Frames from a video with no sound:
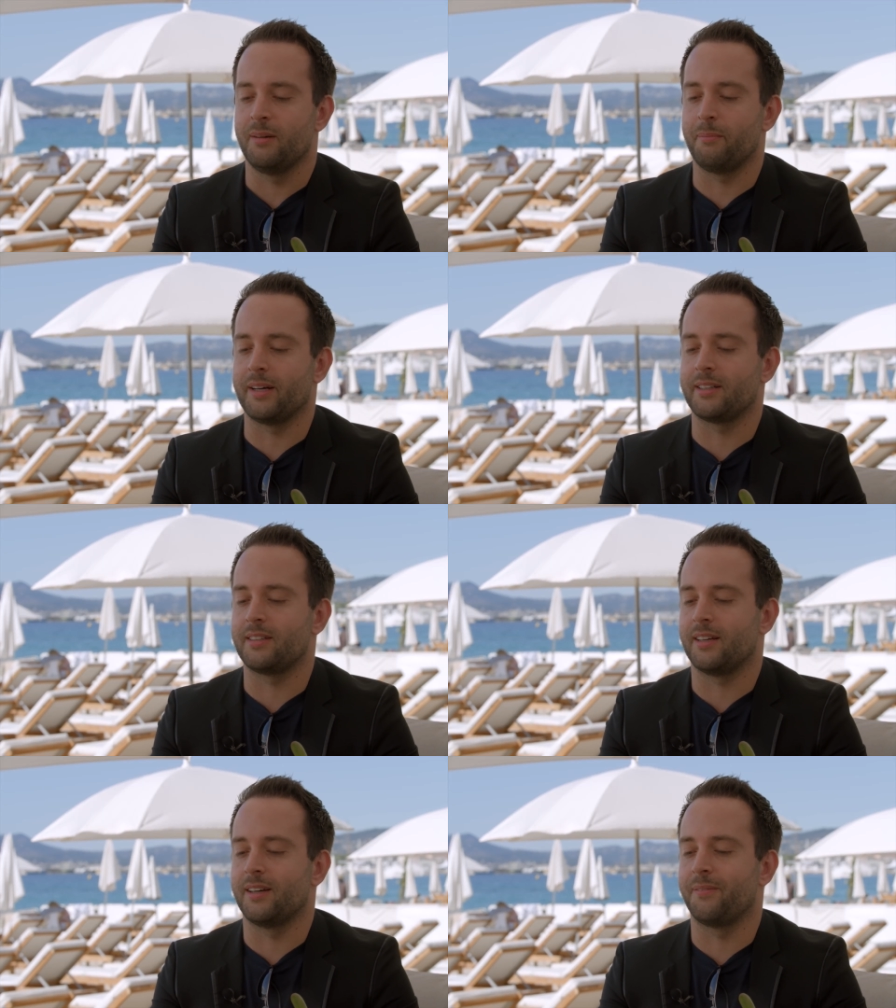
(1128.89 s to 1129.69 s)
But
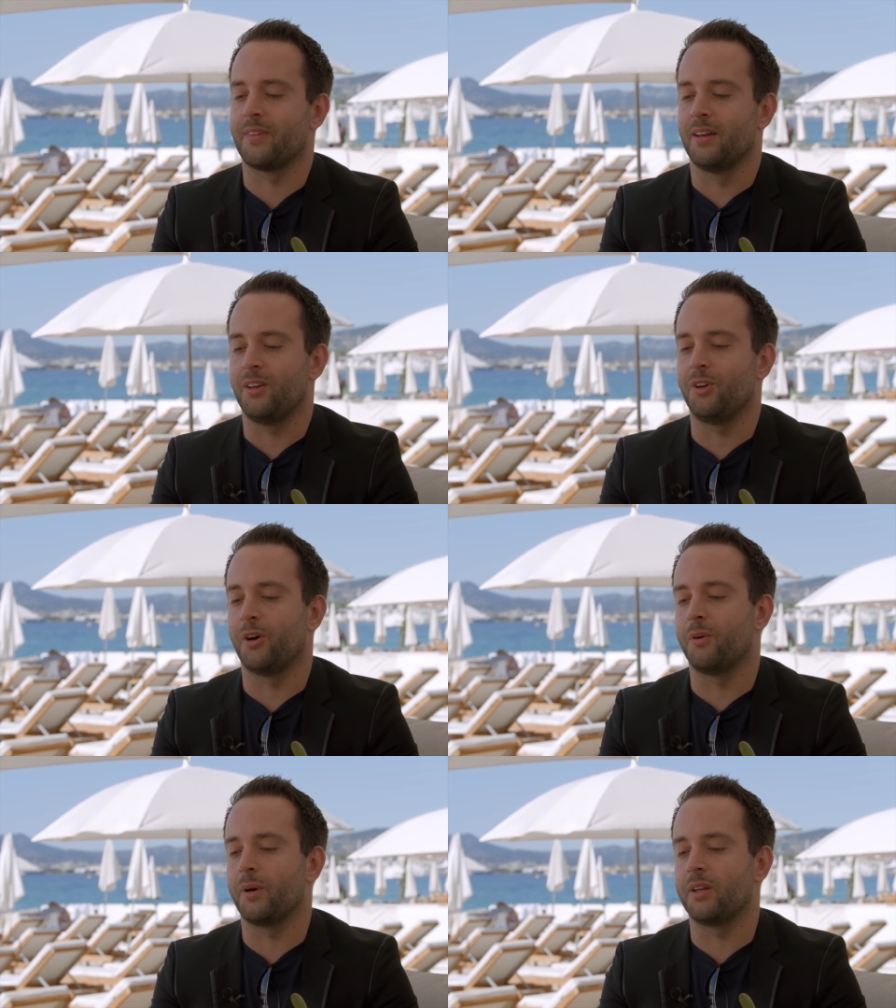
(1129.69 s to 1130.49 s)

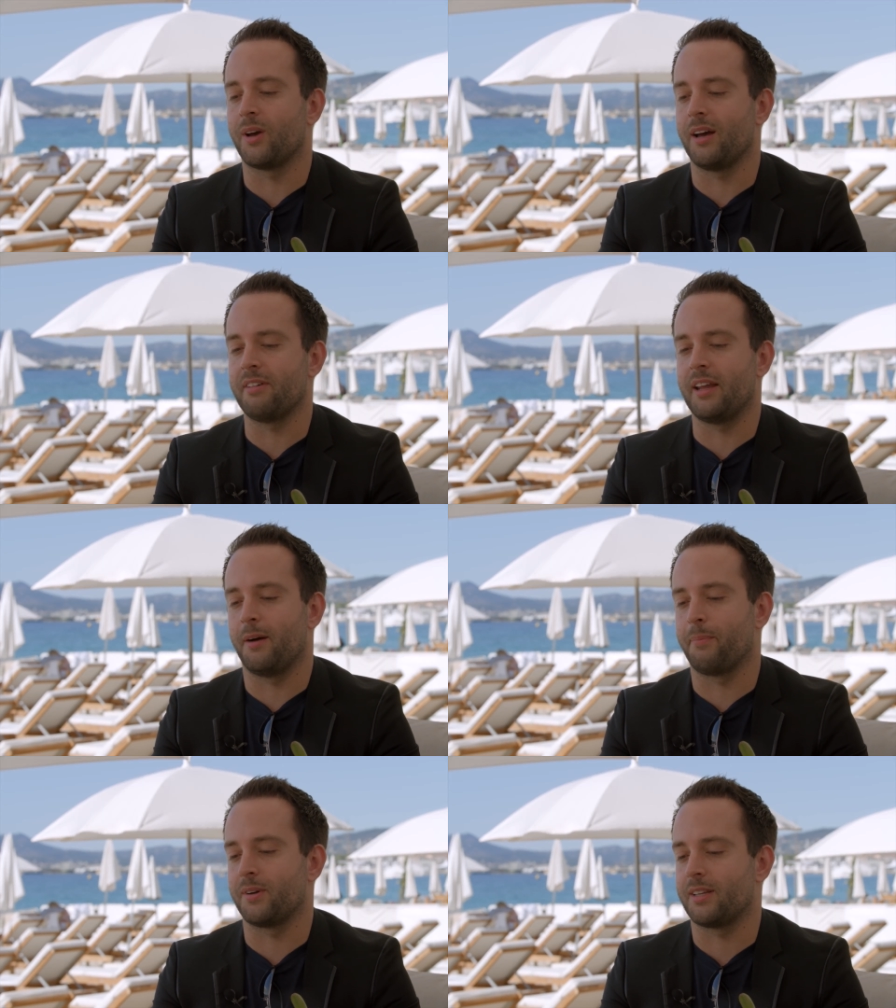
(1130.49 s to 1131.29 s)
when you have an
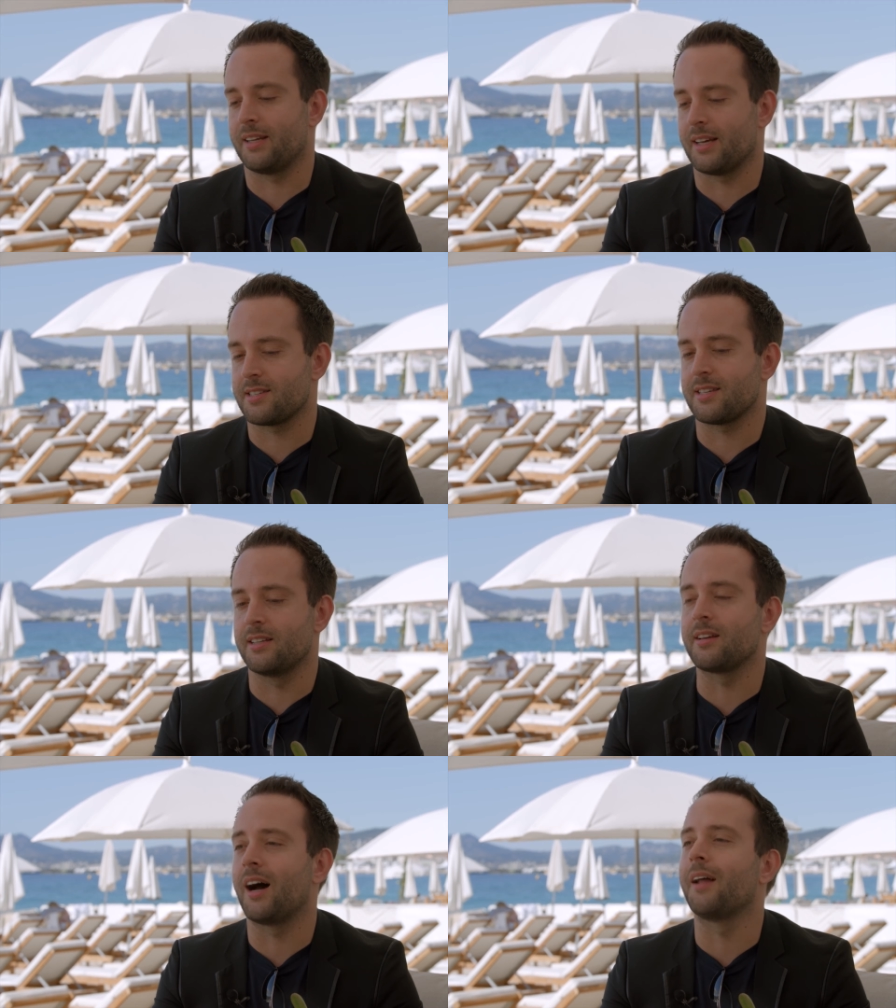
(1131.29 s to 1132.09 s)
airport that does
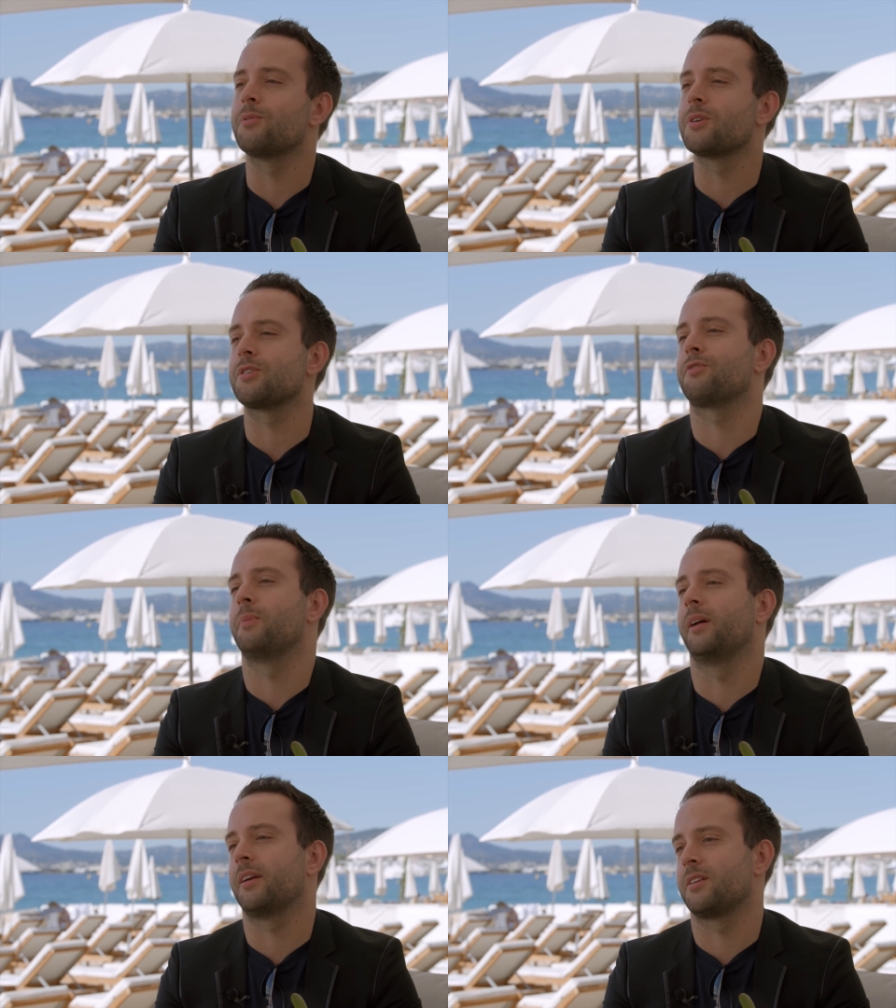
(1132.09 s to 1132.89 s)
in the hundreds of
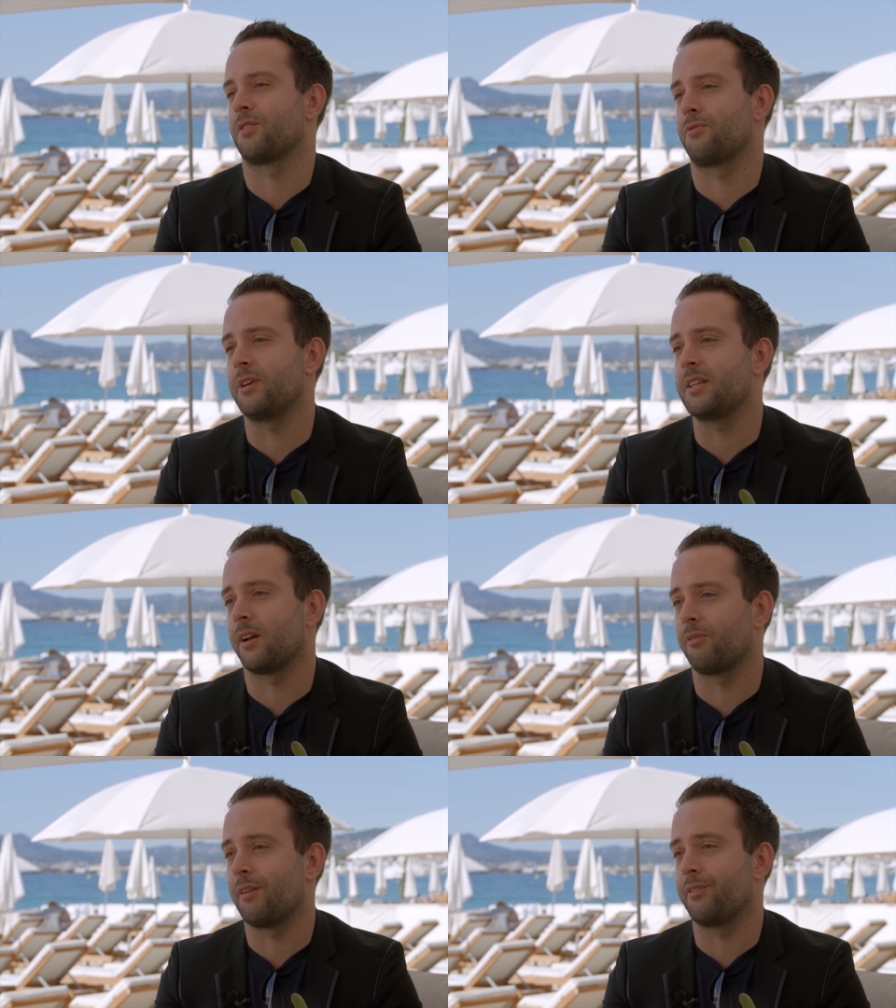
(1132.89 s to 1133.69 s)
millions of
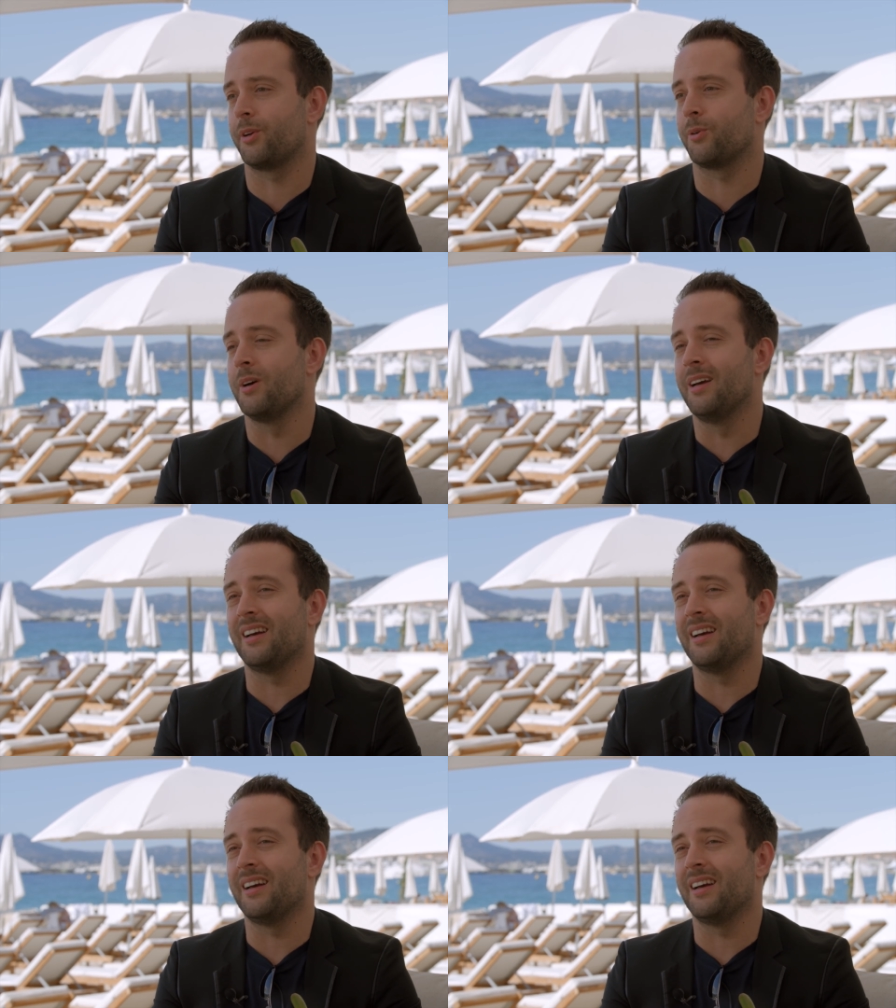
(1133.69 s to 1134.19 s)
retail revenue,